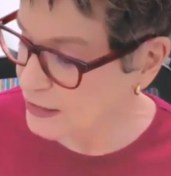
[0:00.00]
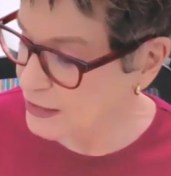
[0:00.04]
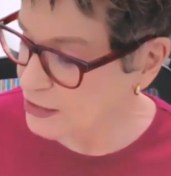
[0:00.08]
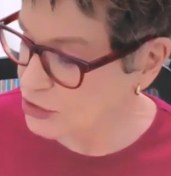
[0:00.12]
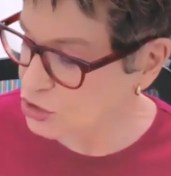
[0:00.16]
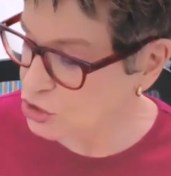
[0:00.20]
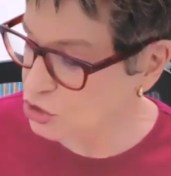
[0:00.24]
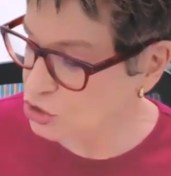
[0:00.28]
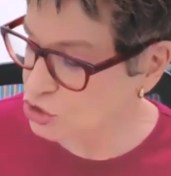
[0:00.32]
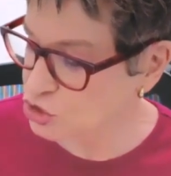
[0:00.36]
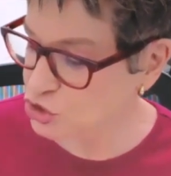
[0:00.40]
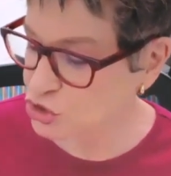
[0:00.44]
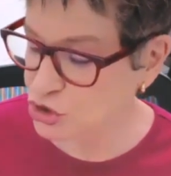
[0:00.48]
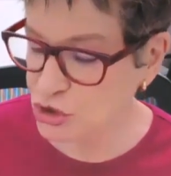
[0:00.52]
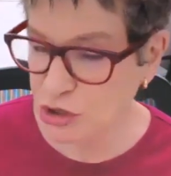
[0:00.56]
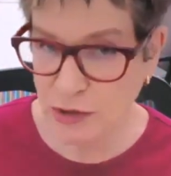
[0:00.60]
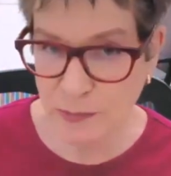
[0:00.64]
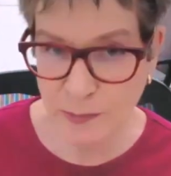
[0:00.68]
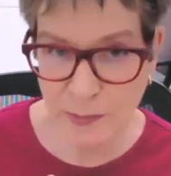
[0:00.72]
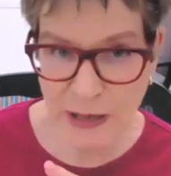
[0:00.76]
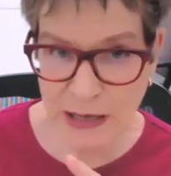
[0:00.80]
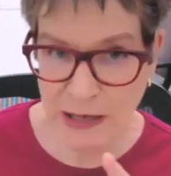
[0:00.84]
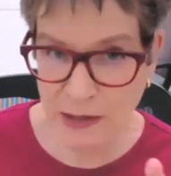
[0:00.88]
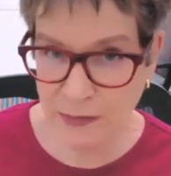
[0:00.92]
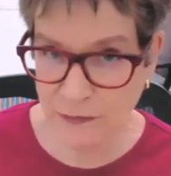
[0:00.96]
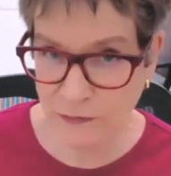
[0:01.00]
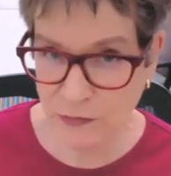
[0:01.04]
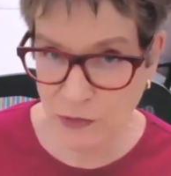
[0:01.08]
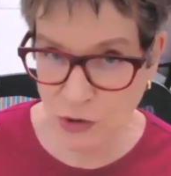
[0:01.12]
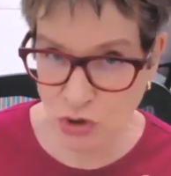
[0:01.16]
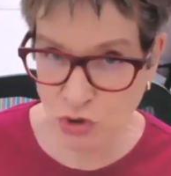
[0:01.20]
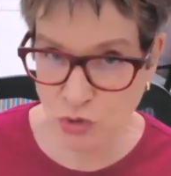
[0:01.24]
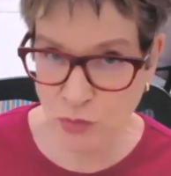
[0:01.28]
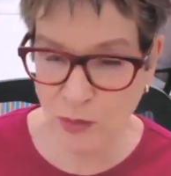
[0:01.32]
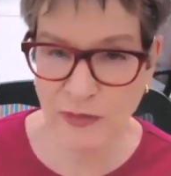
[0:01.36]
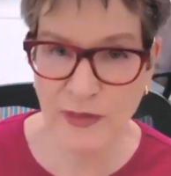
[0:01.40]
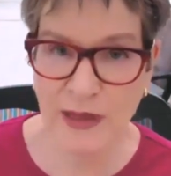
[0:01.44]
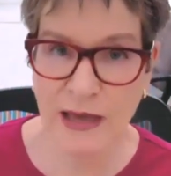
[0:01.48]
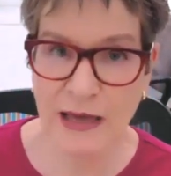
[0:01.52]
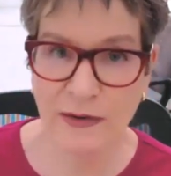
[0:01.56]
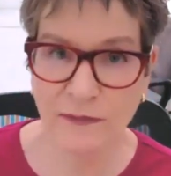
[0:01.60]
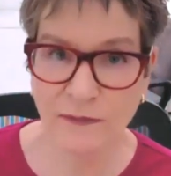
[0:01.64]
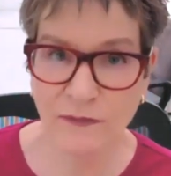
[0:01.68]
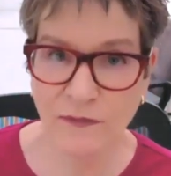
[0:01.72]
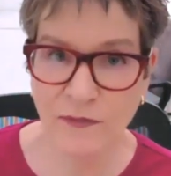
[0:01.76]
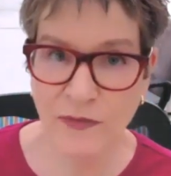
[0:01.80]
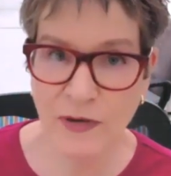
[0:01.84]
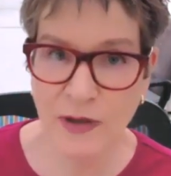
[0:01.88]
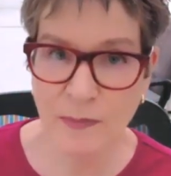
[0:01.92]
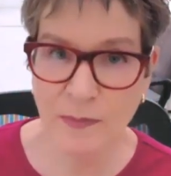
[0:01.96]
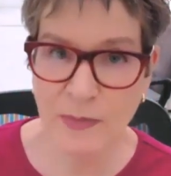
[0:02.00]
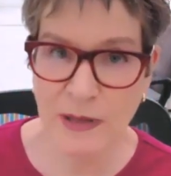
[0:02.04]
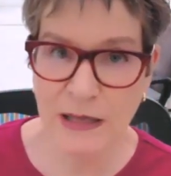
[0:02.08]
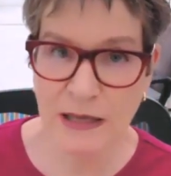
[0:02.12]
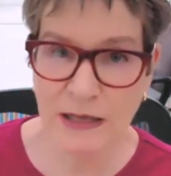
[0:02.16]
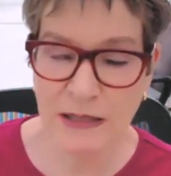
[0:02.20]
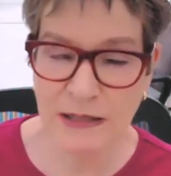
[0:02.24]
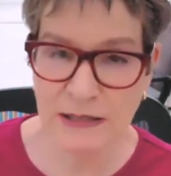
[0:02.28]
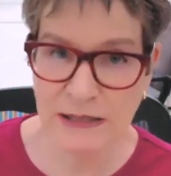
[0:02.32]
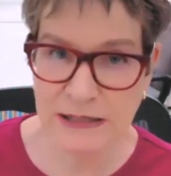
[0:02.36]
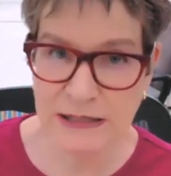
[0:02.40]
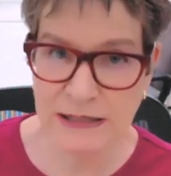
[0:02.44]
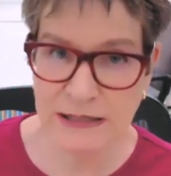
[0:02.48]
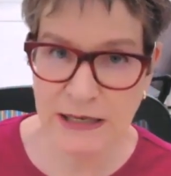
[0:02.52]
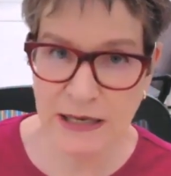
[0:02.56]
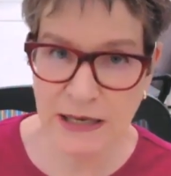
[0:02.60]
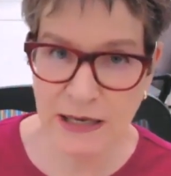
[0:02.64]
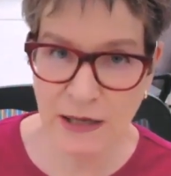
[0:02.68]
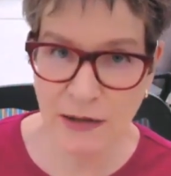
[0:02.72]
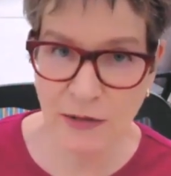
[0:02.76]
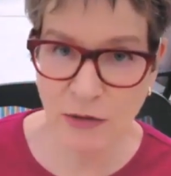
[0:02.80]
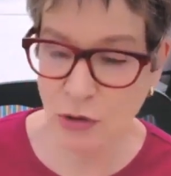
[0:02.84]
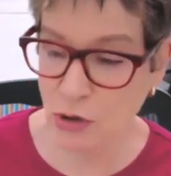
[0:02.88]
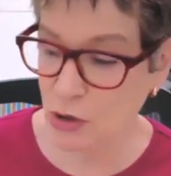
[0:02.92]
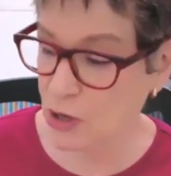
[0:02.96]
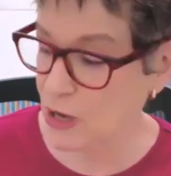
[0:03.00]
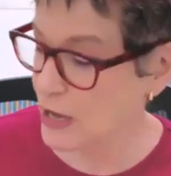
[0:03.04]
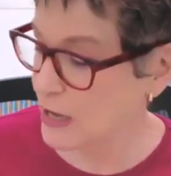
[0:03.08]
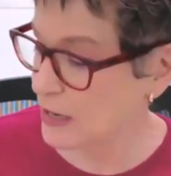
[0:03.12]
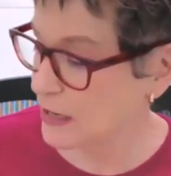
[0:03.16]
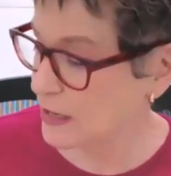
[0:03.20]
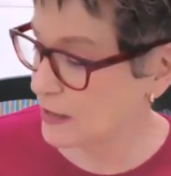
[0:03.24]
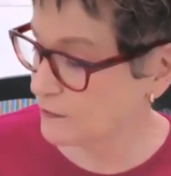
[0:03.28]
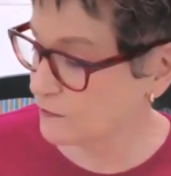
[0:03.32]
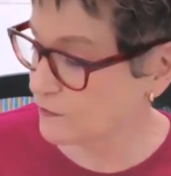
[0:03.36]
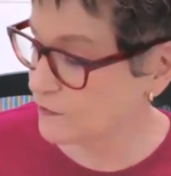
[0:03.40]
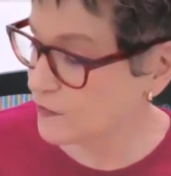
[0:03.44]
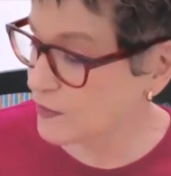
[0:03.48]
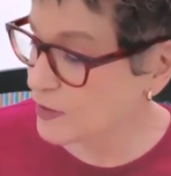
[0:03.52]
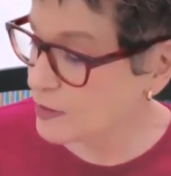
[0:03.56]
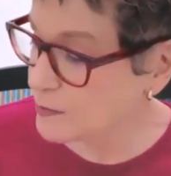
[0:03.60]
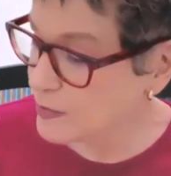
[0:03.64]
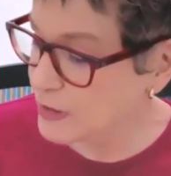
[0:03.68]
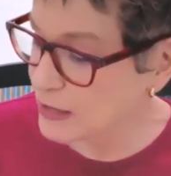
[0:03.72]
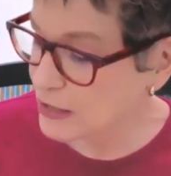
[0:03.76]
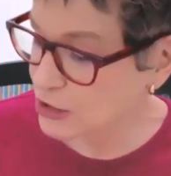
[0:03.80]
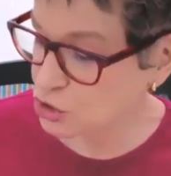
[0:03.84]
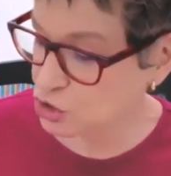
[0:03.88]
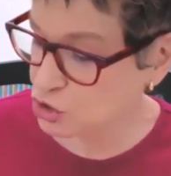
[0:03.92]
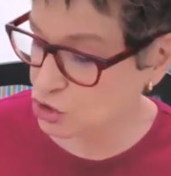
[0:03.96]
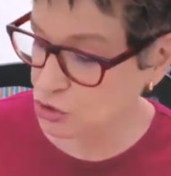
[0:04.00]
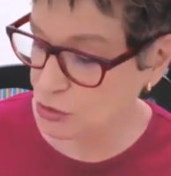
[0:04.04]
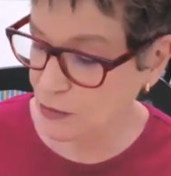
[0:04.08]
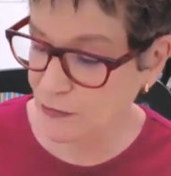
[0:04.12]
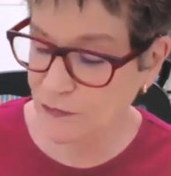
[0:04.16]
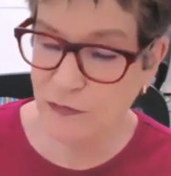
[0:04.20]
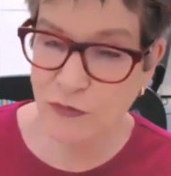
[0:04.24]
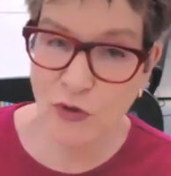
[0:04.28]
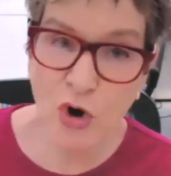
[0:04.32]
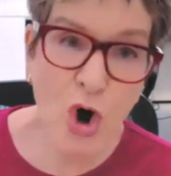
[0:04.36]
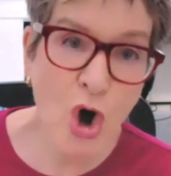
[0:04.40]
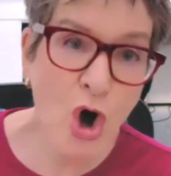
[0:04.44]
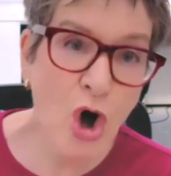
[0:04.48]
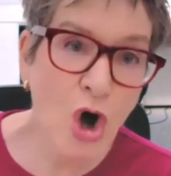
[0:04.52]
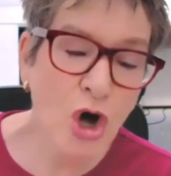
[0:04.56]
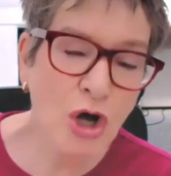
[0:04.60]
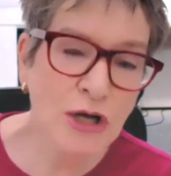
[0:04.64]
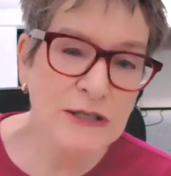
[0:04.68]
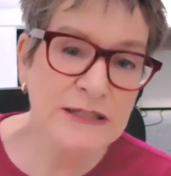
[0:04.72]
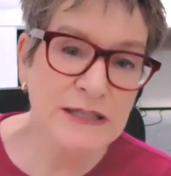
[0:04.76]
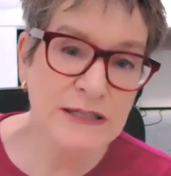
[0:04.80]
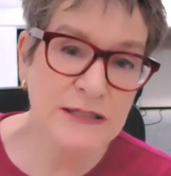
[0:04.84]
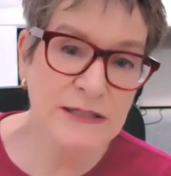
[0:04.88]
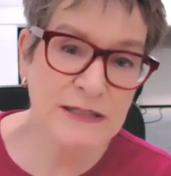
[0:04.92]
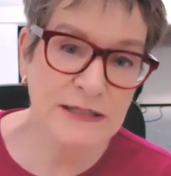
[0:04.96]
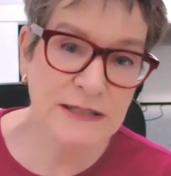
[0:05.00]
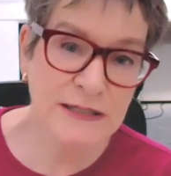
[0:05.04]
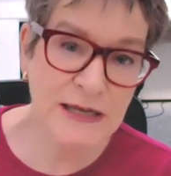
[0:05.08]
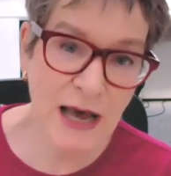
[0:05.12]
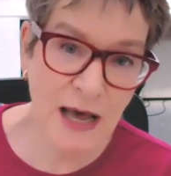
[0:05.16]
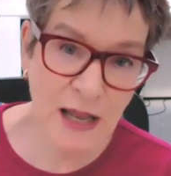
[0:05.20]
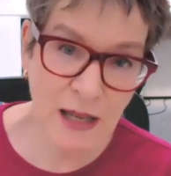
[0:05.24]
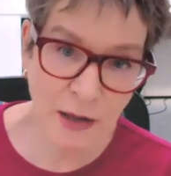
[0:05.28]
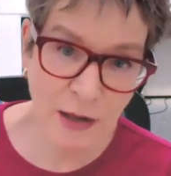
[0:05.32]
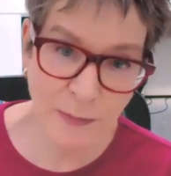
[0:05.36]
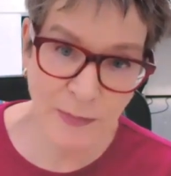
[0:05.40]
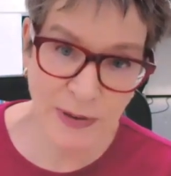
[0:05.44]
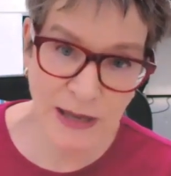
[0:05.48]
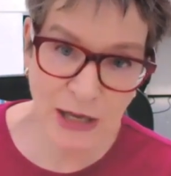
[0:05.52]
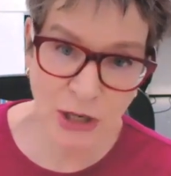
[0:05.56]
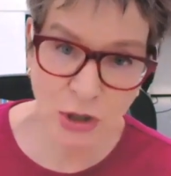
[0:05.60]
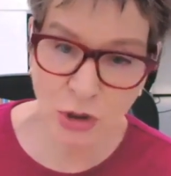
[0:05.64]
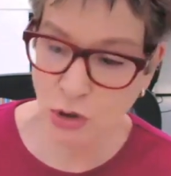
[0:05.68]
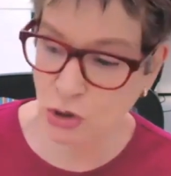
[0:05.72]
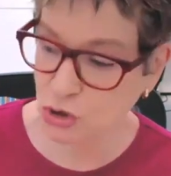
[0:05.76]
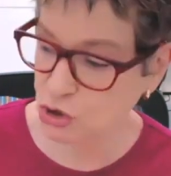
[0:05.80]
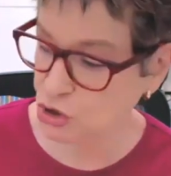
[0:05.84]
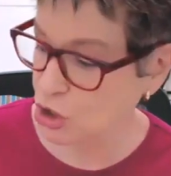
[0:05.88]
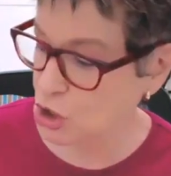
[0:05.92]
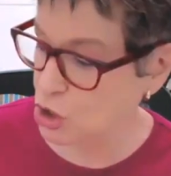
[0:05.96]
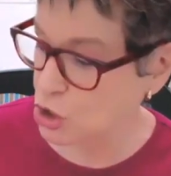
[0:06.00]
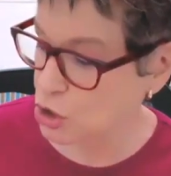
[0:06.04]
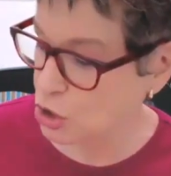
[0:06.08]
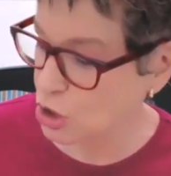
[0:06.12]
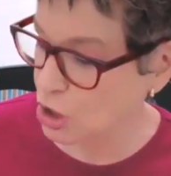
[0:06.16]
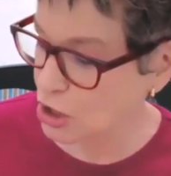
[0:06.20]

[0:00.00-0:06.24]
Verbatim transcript: lizards shouldn't be confused with amphibians either amphibians are frogs and salamanders